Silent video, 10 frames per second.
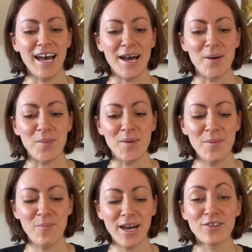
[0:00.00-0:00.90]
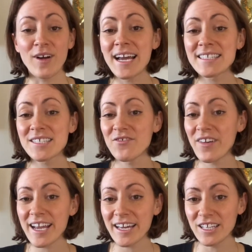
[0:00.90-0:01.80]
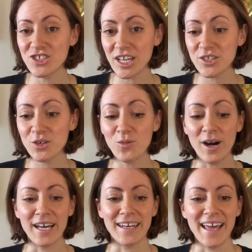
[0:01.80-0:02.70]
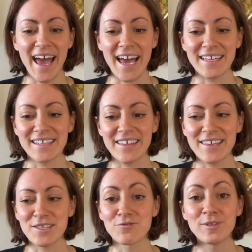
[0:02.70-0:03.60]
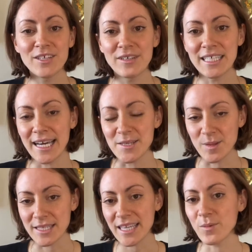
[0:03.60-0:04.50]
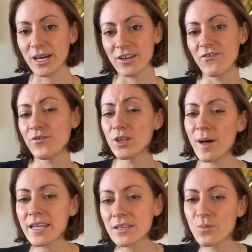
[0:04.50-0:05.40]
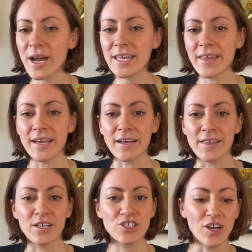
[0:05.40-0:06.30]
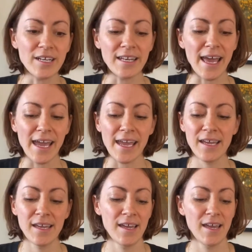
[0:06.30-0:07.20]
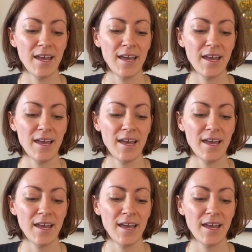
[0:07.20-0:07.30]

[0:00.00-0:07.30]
But Risley is a very kind of gentle one, and I think it's really, really nice with a slightly more kind of full-bodied white, like a Chardonnay.